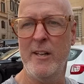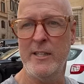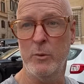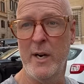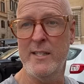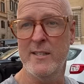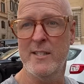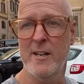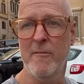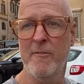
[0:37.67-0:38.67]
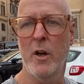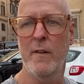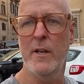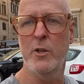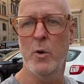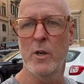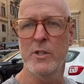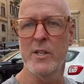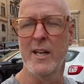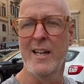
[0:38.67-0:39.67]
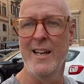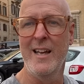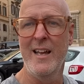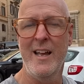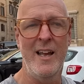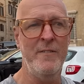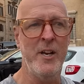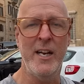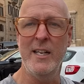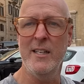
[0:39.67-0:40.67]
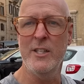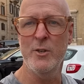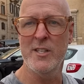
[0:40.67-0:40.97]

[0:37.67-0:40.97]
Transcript: like the rates and stuff on the doors. If you're getting into a